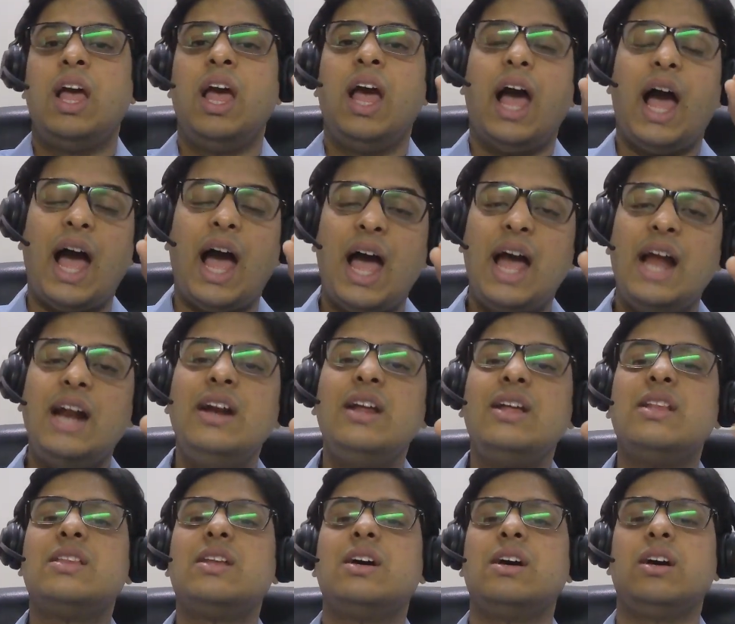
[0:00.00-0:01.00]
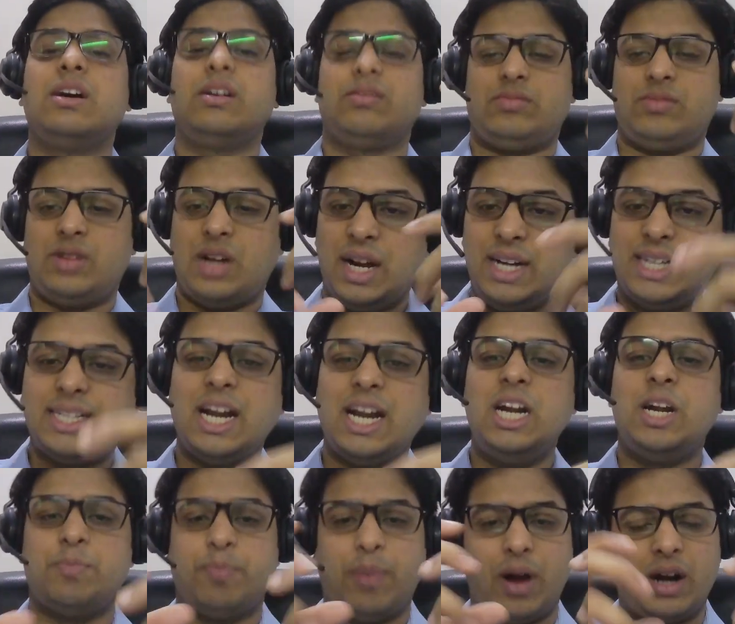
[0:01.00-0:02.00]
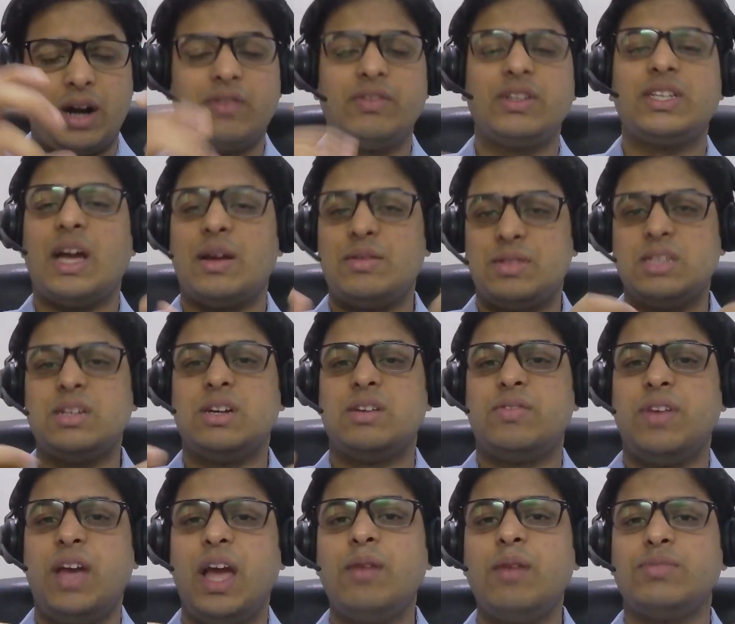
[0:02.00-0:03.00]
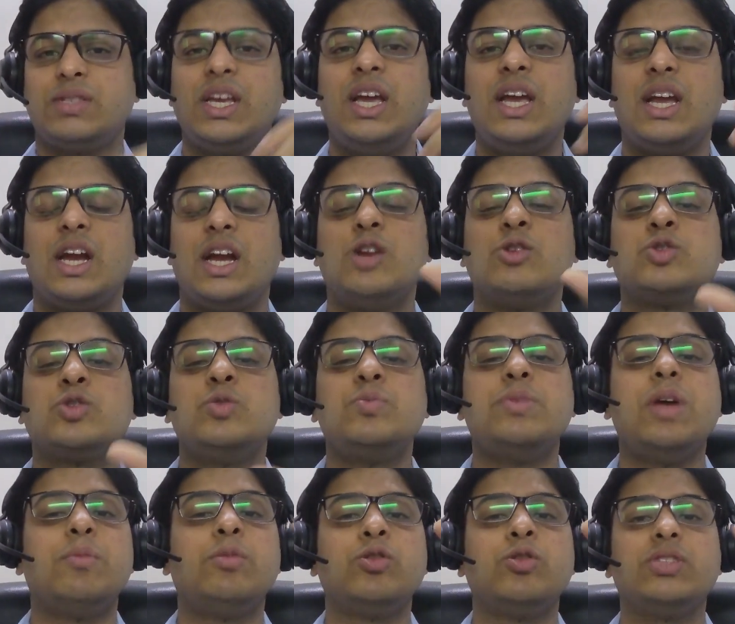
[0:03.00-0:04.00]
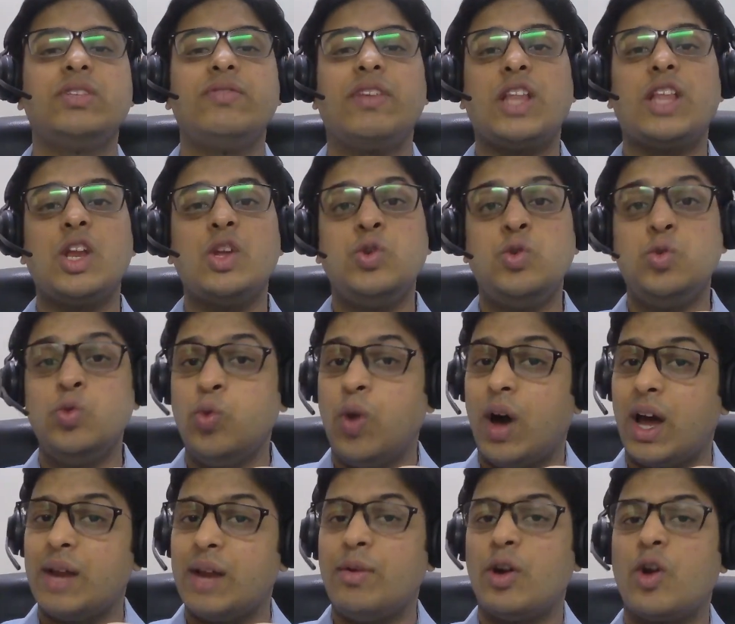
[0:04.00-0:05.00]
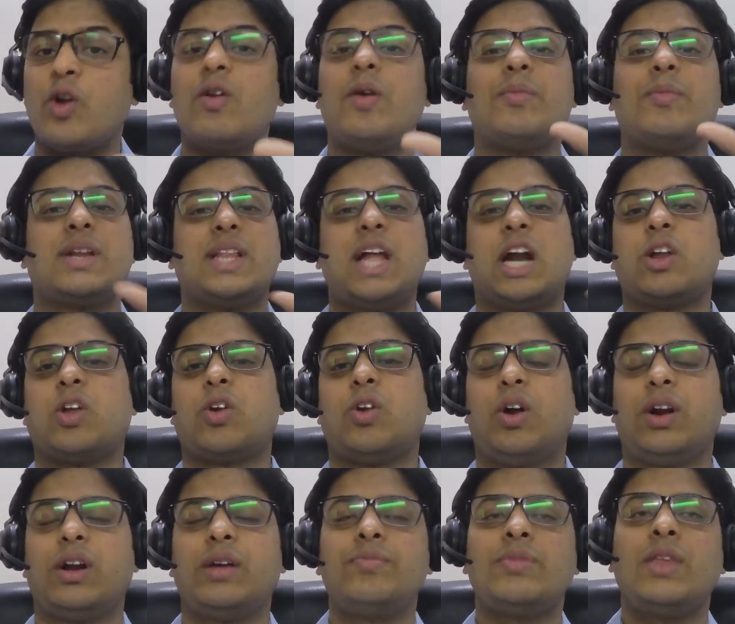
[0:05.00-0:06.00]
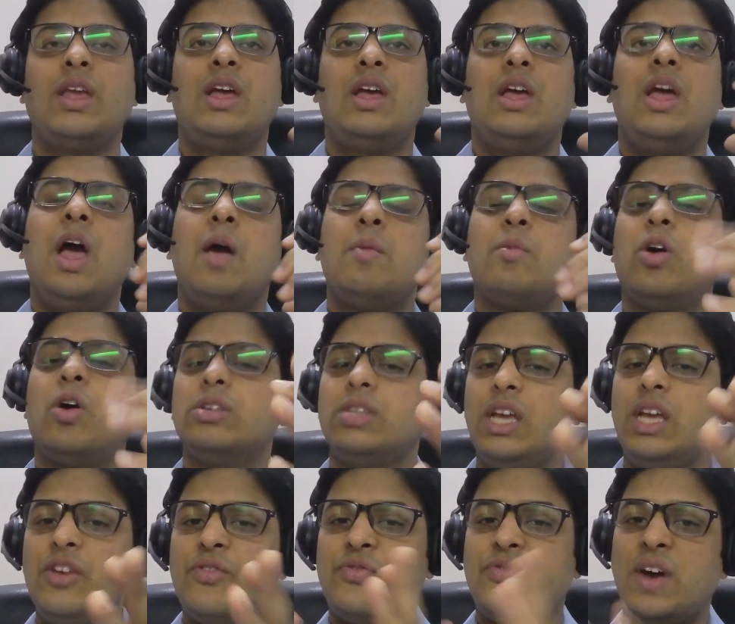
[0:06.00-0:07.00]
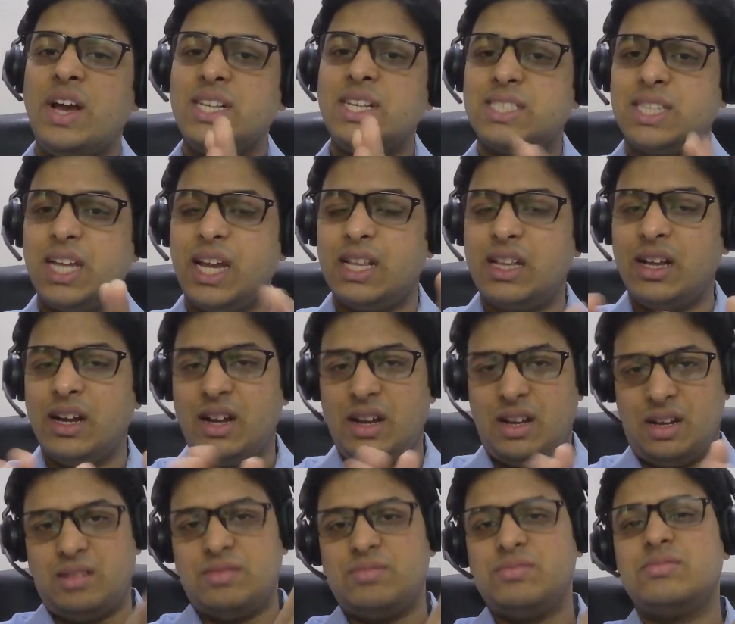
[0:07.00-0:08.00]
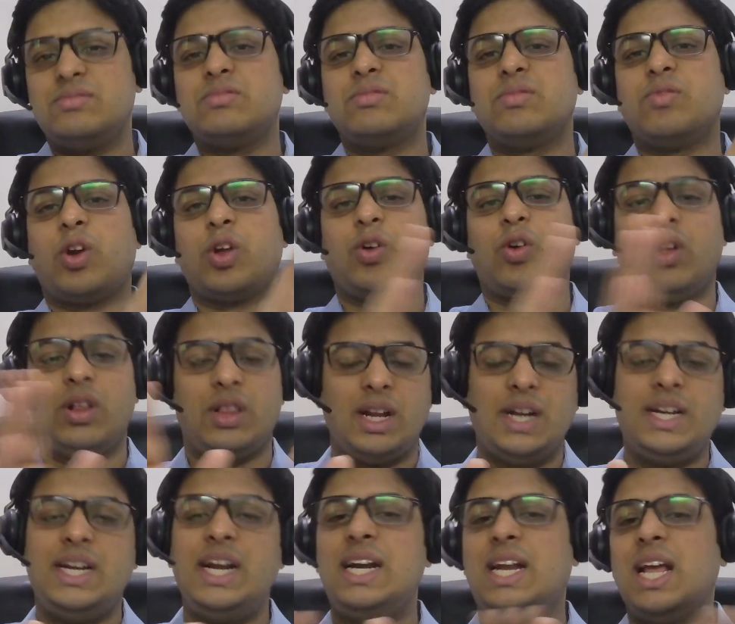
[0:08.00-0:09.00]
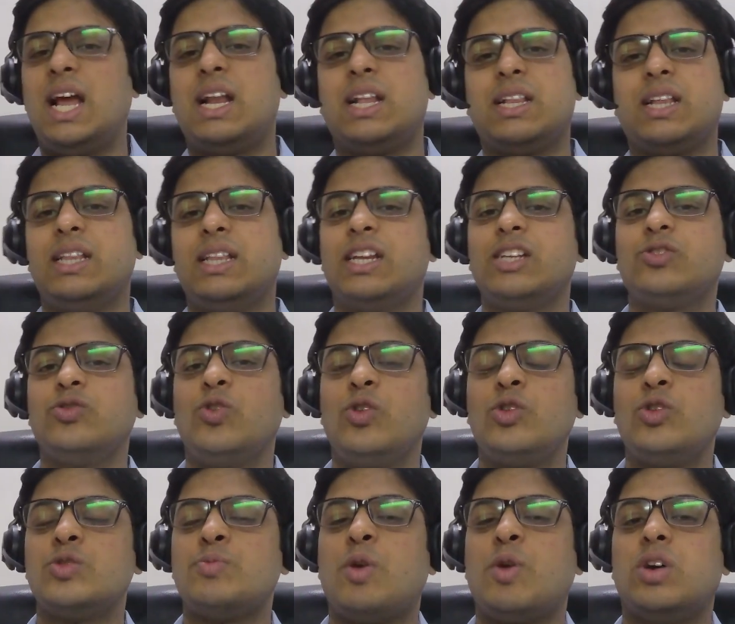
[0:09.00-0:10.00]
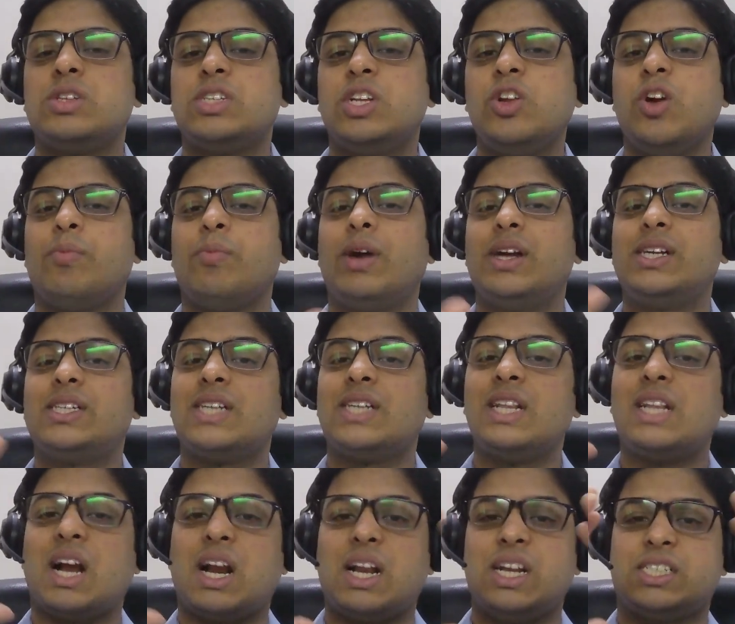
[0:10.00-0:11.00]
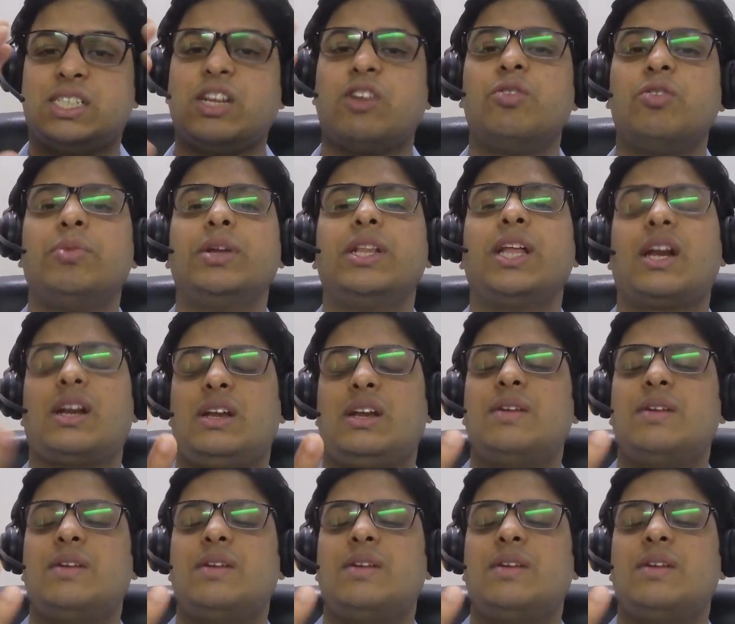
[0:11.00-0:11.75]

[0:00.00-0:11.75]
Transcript: And the content part, the way I'm saying it, you should be able to see whether you are able to remember that or not. Because if I say the what you call the detailing, then there is no use because in your mind still the cluster will be there.